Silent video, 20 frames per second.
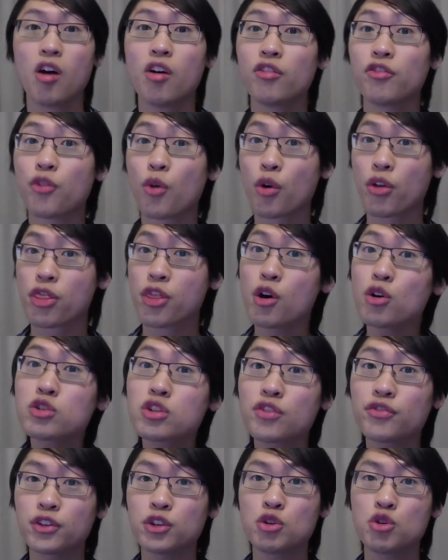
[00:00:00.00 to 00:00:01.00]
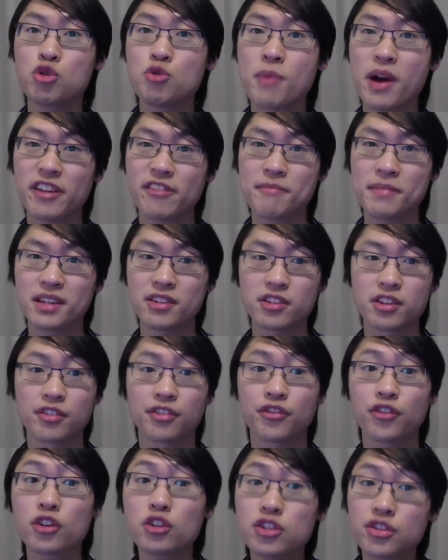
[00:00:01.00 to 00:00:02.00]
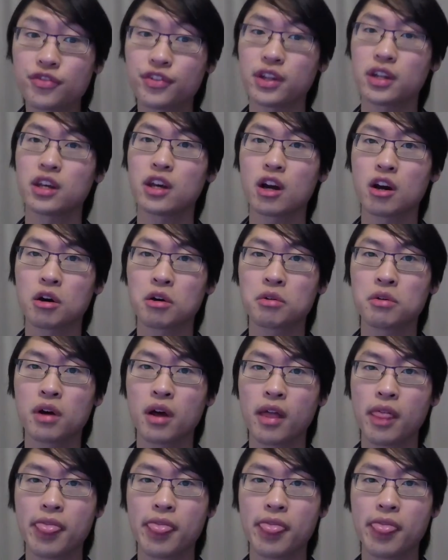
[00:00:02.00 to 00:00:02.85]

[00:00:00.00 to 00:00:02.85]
For those of you who might have missed the first video,